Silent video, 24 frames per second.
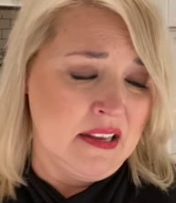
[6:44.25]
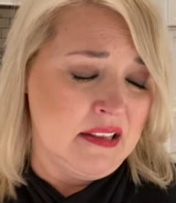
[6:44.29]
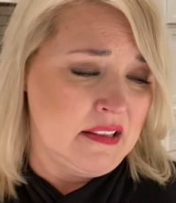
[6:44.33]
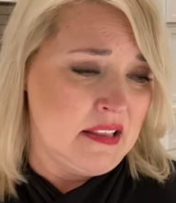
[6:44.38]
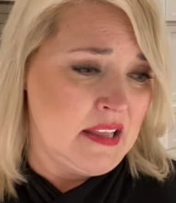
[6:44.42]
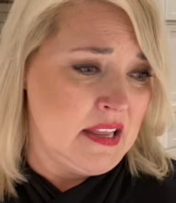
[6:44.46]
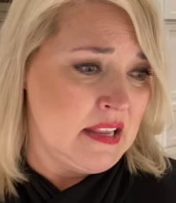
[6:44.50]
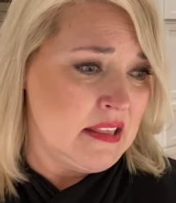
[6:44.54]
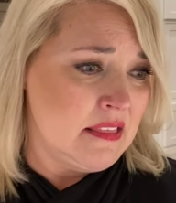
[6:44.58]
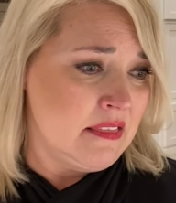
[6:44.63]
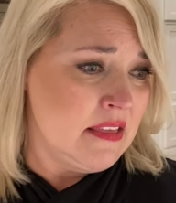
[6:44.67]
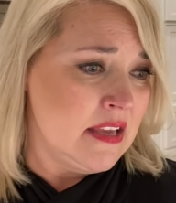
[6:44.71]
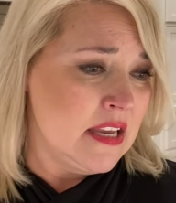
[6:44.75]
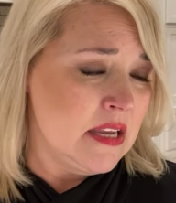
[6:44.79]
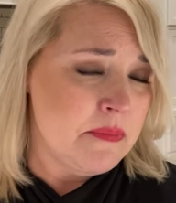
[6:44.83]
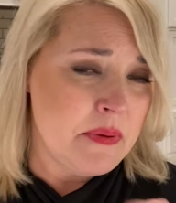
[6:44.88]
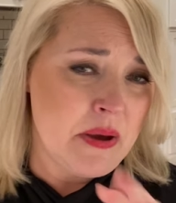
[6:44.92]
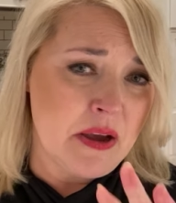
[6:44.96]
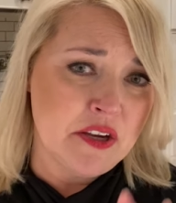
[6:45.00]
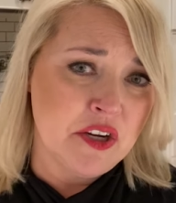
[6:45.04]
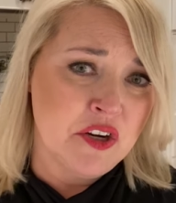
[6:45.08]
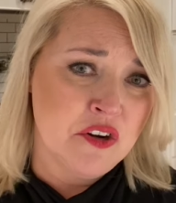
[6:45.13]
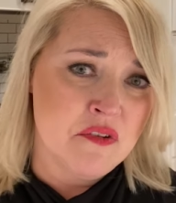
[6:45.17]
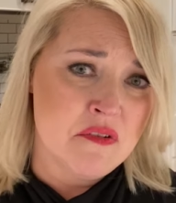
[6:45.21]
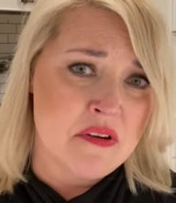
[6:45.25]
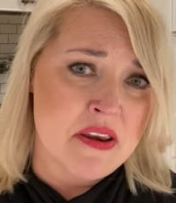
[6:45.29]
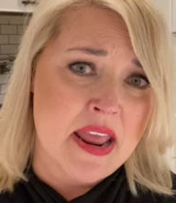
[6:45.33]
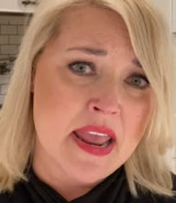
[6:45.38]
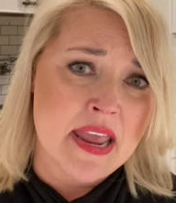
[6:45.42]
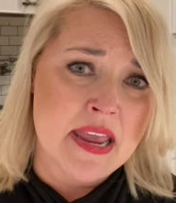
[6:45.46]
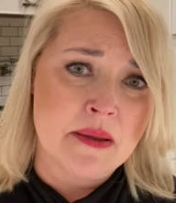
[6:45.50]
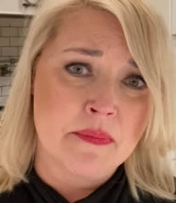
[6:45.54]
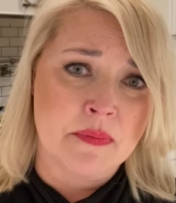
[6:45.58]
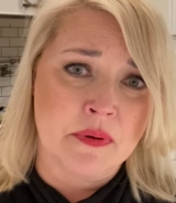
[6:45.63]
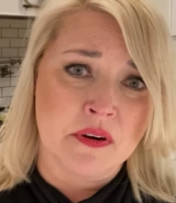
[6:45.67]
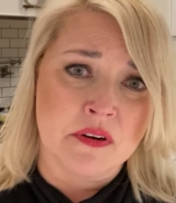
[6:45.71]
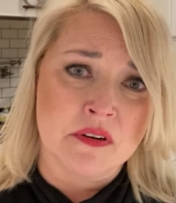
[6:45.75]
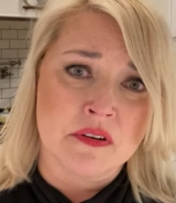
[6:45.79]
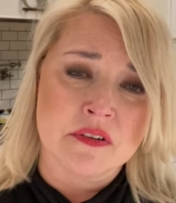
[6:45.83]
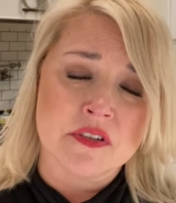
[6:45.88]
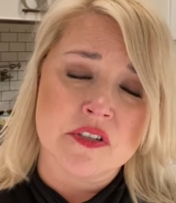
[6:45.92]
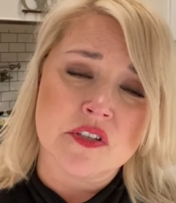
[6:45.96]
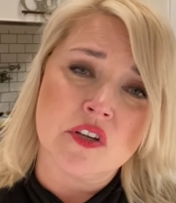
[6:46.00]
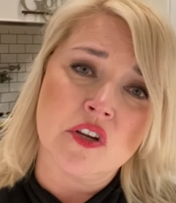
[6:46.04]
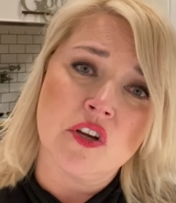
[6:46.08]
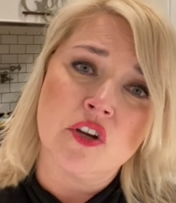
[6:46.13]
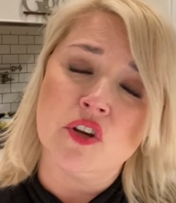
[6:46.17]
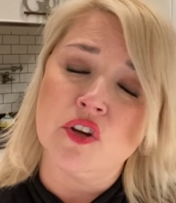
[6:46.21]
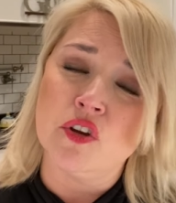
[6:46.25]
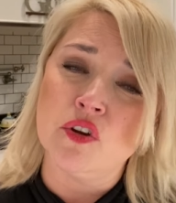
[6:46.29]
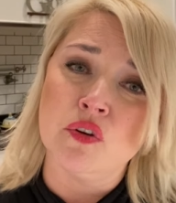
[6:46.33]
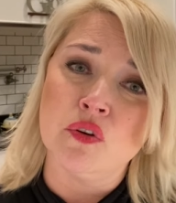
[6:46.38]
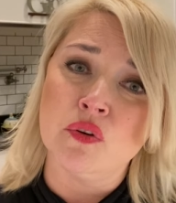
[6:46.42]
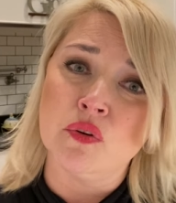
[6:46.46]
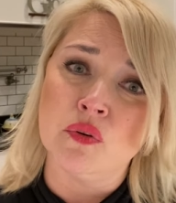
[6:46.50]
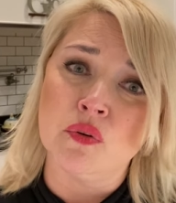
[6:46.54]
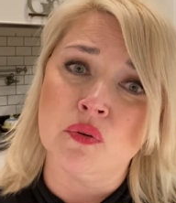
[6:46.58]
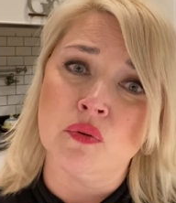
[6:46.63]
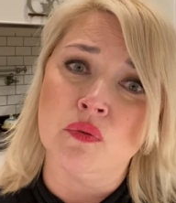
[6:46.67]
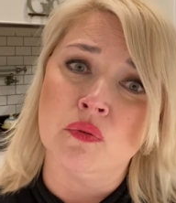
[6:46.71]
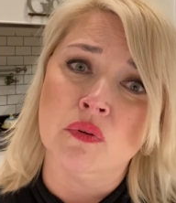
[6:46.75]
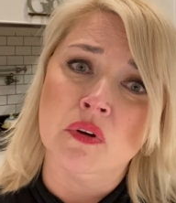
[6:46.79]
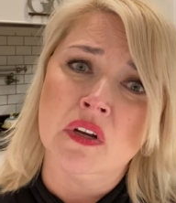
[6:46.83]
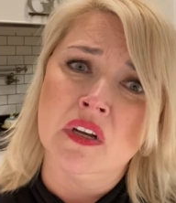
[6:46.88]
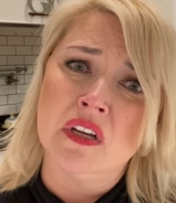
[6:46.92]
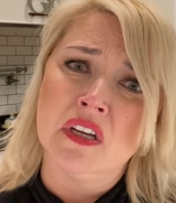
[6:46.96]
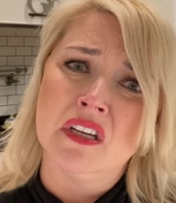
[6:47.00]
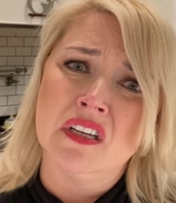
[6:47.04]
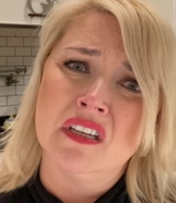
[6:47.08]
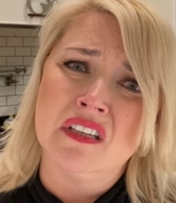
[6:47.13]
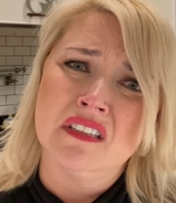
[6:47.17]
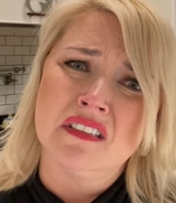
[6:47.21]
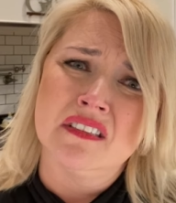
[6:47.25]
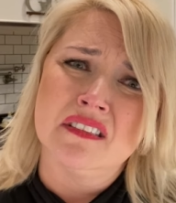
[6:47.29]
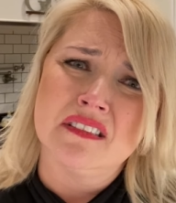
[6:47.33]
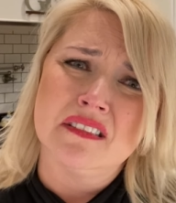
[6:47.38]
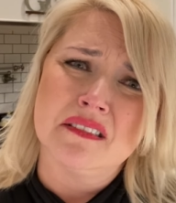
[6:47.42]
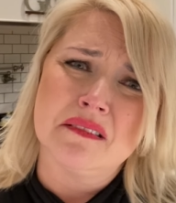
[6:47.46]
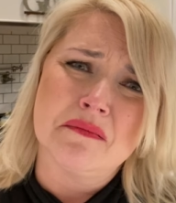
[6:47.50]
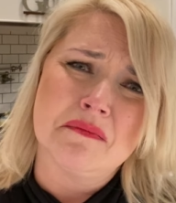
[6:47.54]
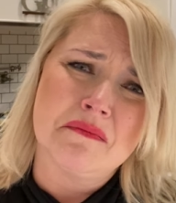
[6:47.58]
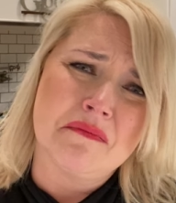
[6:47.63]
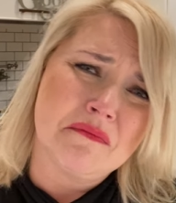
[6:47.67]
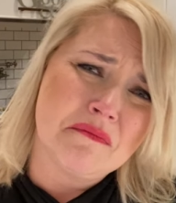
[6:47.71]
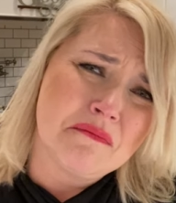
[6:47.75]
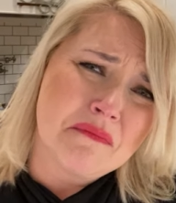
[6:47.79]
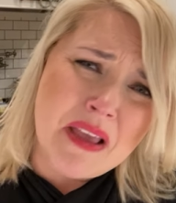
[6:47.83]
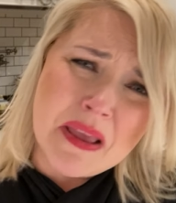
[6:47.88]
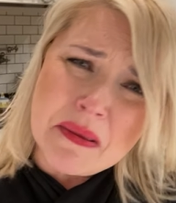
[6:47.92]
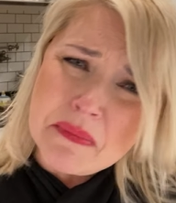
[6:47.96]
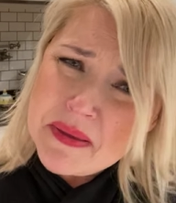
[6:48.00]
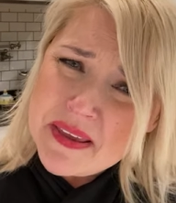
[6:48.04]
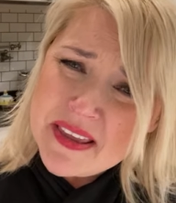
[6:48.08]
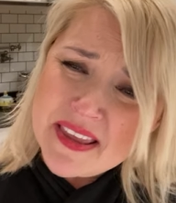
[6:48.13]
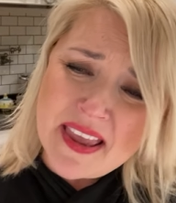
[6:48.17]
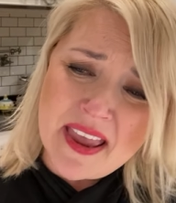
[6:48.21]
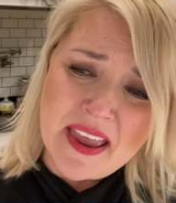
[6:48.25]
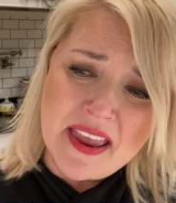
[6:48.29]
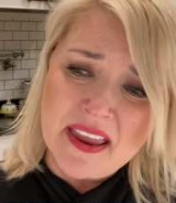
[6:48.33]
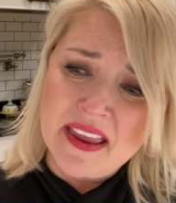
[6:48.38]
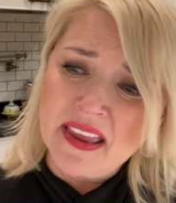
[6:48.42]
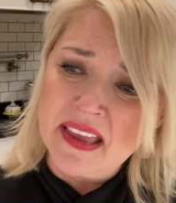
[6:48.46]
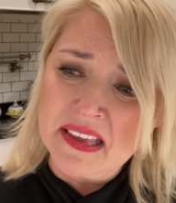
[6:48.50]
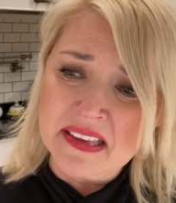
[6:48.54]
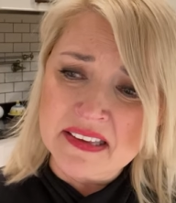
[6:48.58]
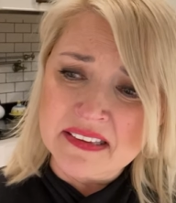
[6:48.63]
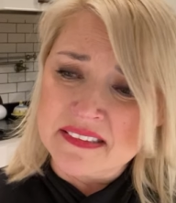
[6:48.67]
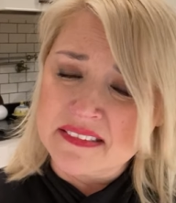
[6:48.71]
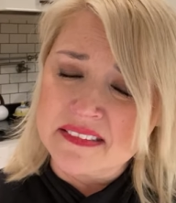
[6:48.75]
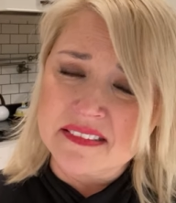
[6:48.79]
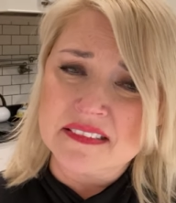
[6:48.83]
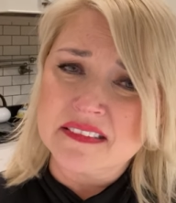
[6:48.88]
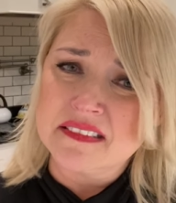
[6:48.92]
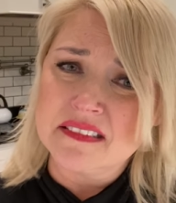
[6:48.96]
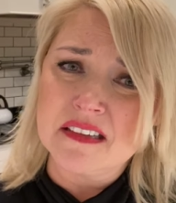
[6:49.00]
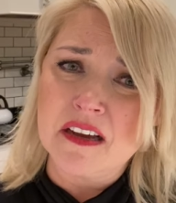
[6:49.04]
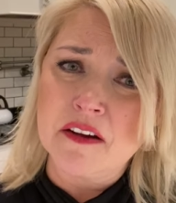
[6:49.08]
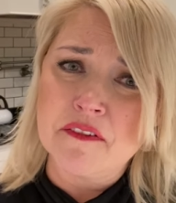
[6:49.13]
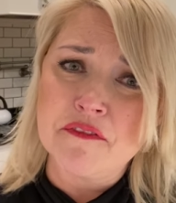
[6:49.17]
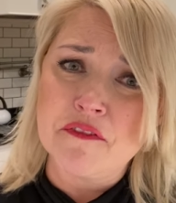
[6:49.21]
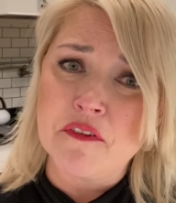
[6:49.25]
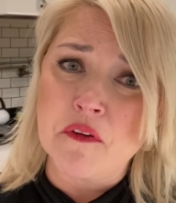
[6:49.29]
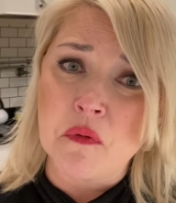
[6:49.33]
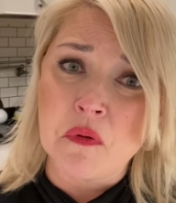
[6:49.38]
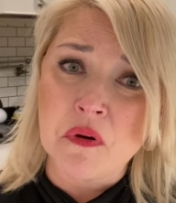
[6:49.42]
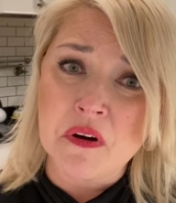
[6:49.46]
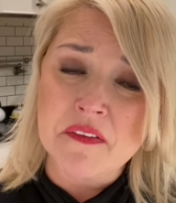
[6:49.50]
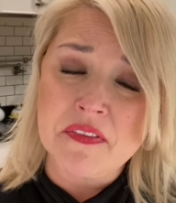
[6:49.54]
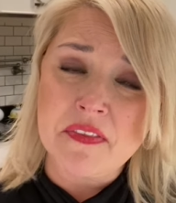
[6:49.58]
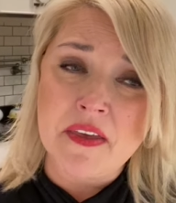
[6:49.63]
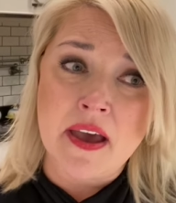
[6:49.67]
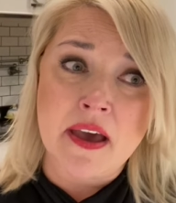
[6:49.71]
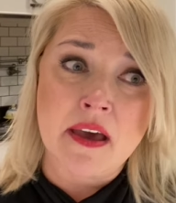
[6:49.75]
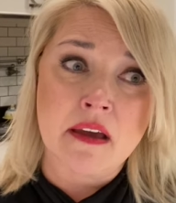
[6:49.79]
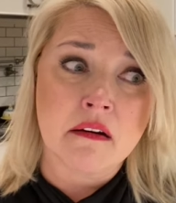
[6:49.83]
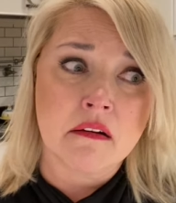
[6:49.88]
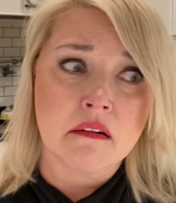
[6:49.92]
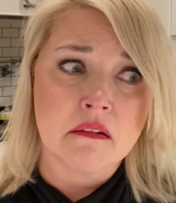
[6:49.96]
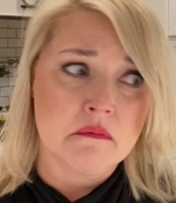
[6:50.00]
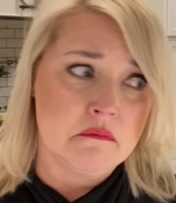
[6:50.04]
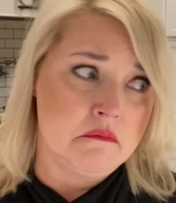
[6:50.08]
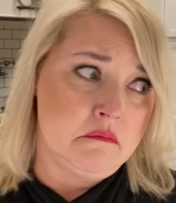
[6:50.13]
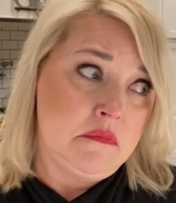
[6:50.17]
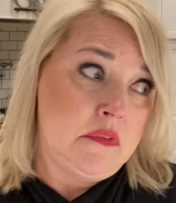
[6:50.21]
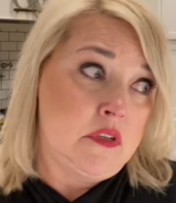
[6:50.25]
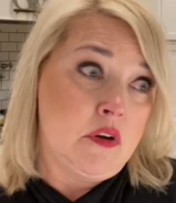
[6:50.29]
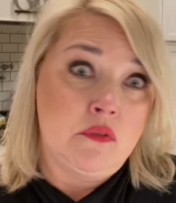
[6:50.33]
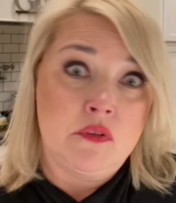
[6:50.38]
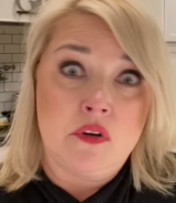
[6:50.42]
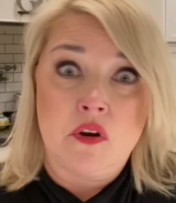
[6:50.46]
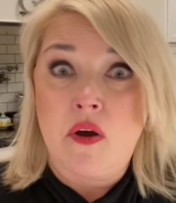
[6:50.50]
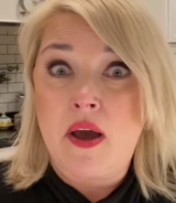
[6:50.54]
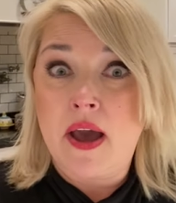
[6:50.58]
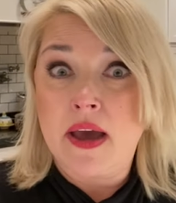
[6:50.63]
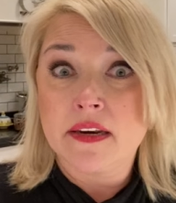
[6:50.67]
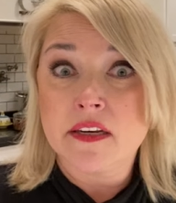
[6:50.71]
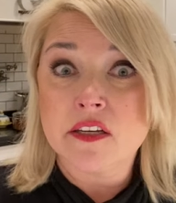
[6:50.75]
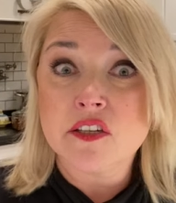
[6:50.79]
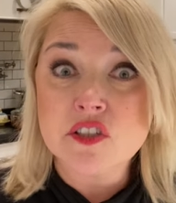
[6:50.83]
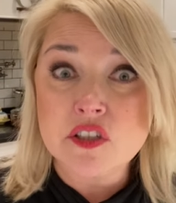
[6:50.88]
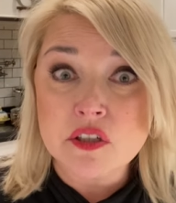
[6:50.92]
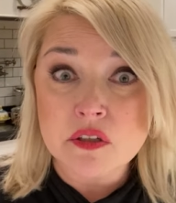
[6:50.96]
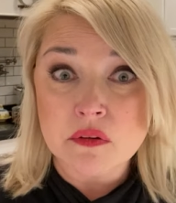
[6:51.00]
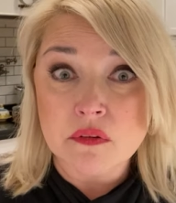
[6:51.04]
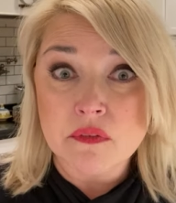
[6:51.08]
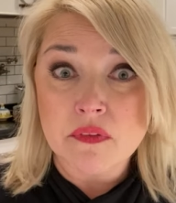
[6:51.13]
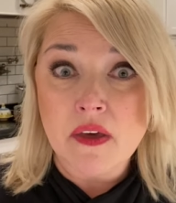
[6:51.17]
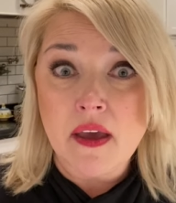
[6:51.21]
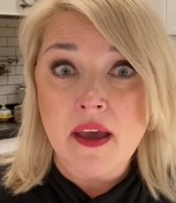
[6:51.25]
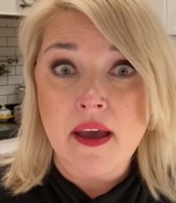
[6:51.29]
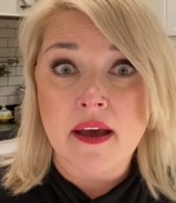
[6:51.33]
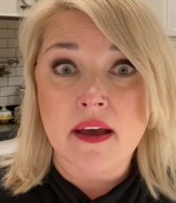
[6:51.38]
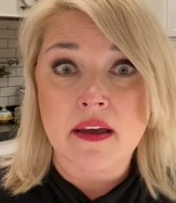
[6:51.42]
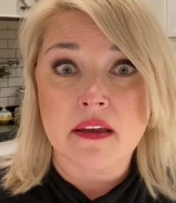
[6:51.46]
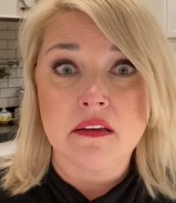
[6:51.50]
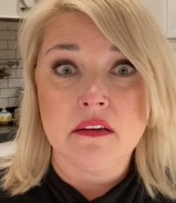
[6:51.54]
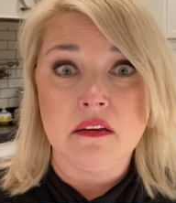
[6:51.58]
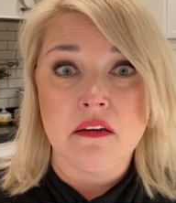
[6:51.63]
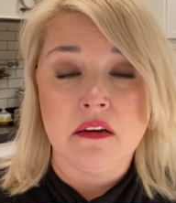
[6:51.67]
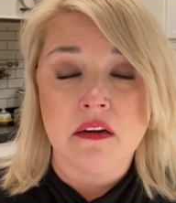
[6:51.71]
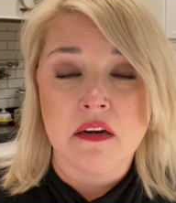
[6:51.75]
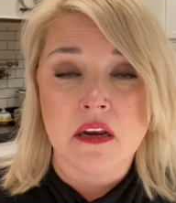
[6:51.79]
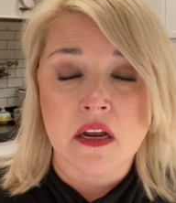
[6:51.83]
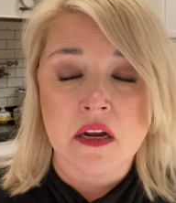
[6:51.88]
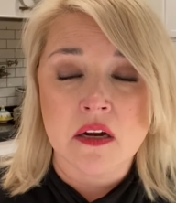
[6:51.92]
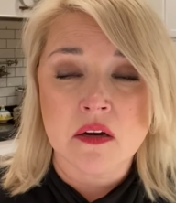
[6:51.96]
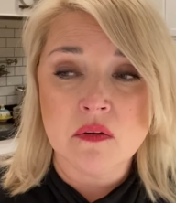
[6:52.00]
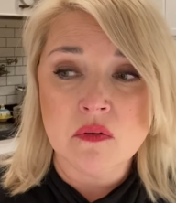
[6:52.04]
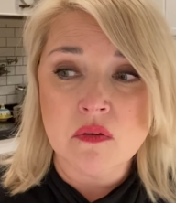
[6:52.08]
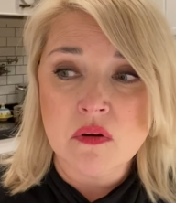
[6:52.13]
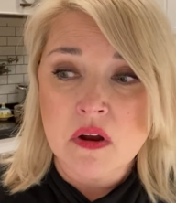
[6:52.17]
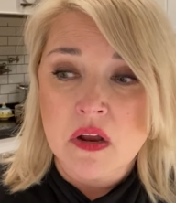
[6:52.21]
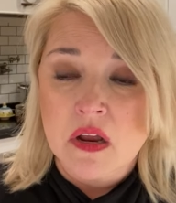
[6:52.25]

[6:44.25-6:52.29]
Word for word: Like think about your neighbors who maybe can't afford that, don't know how to do that, you know?